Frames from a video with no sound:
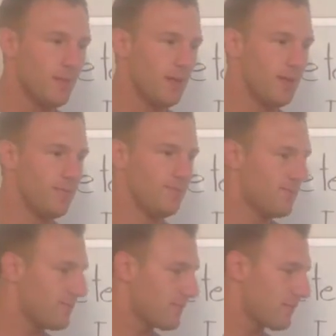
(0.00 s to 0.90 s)

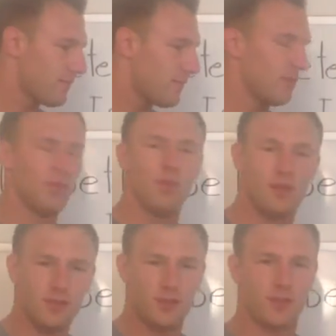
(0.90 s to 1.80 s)
your
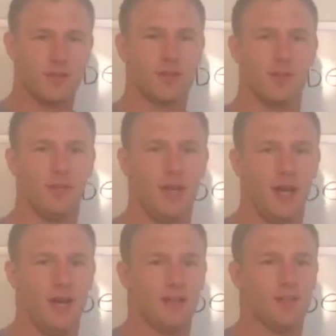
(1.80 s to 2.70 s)
blood sugars are going to be high.